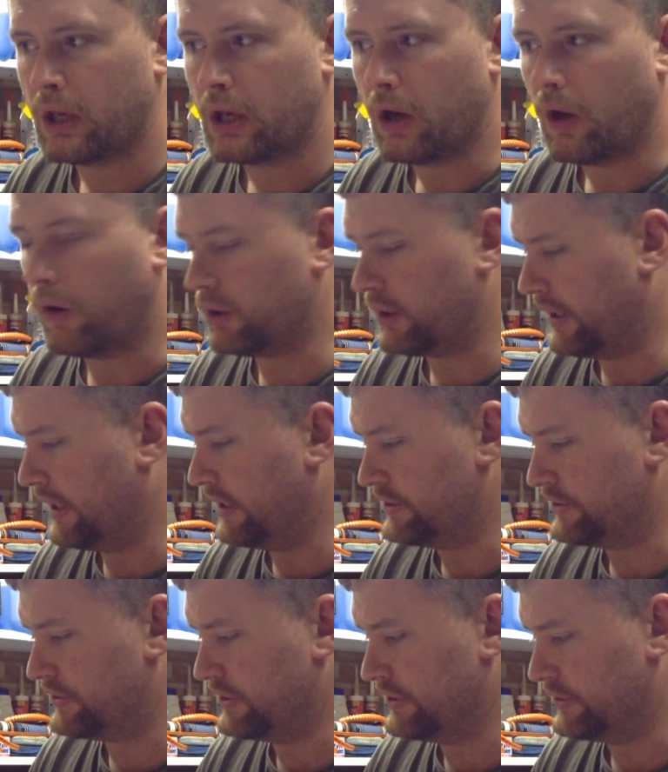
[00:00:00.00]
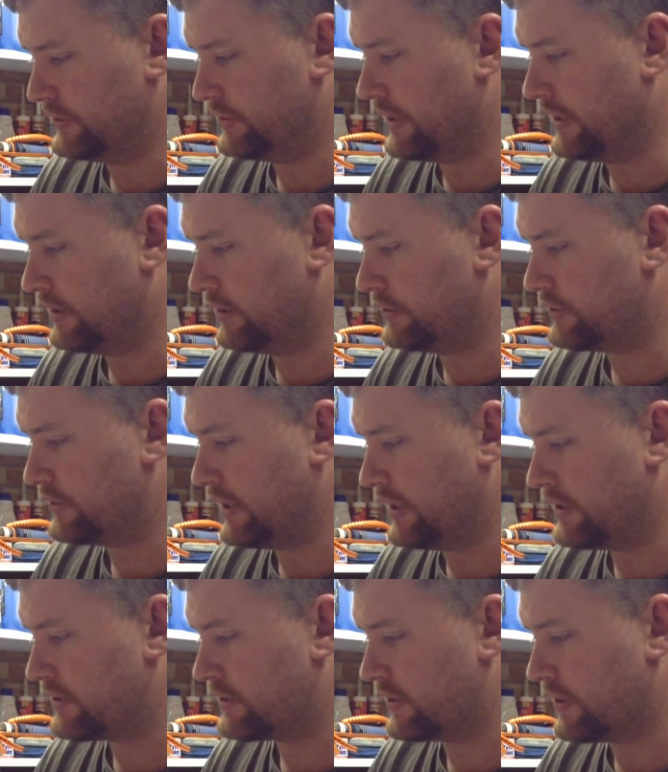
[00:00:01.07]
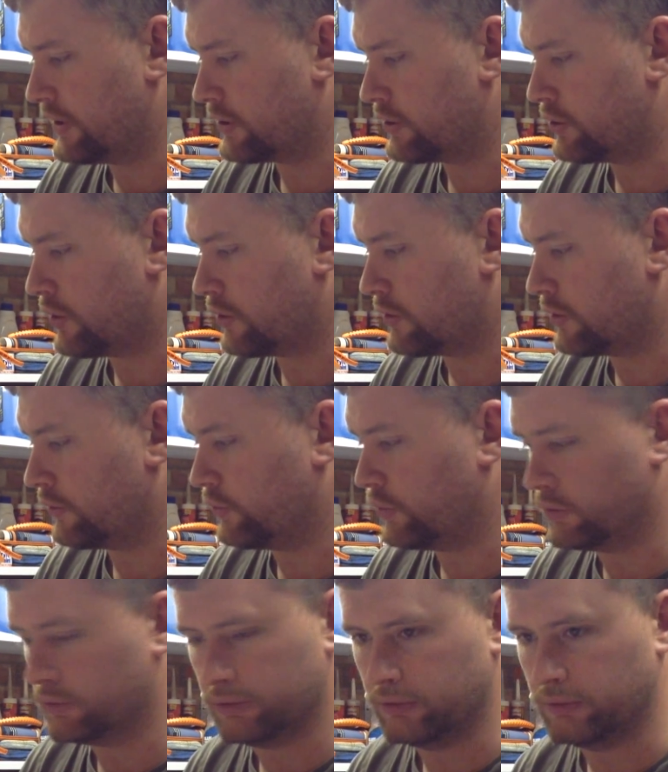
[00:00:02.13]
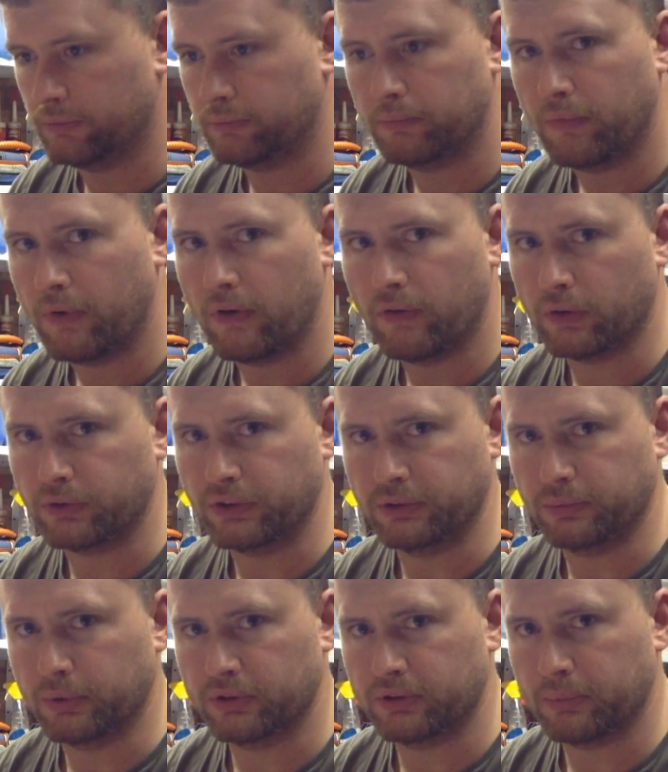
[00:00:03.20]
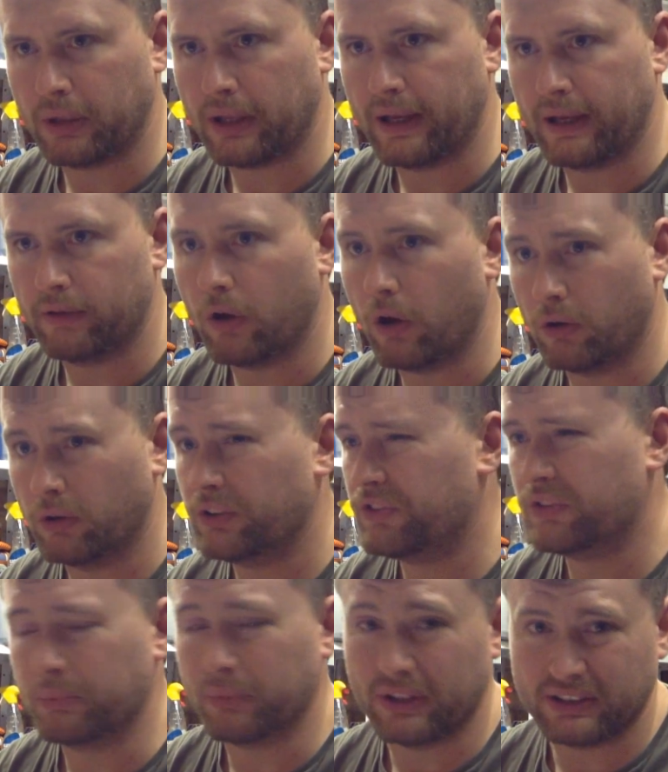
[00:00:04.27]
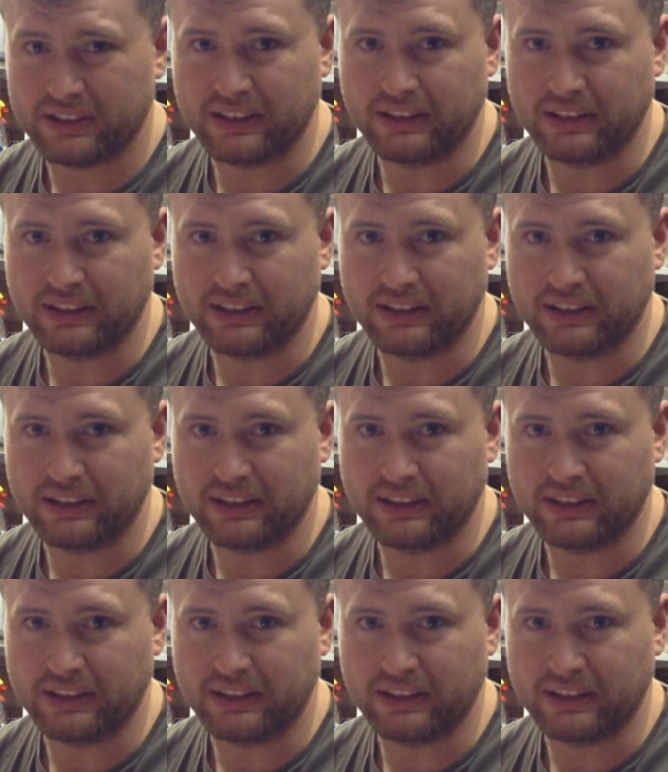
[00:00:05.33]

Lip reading: All it is it's a Cockcroft-Walton voltage multiplier, or something